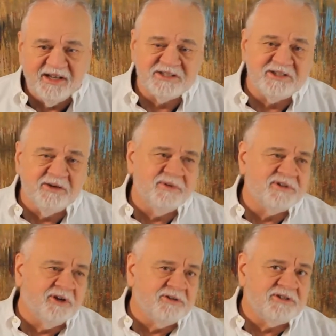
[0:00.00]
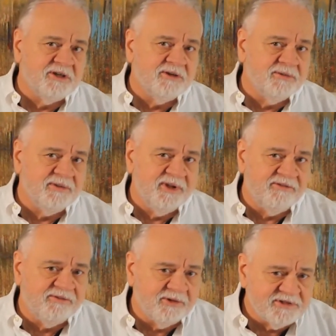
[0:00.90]
So it was also the
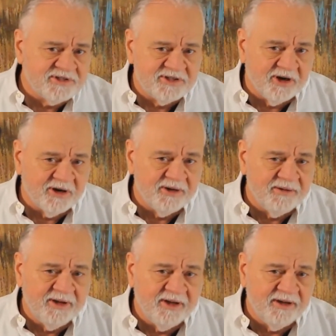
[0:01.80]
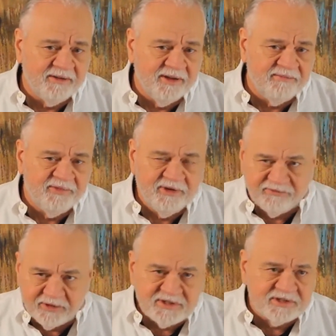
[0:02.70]
first start, the
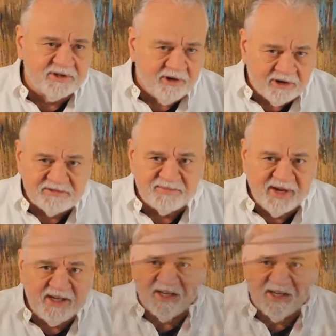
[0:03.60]
first cars made in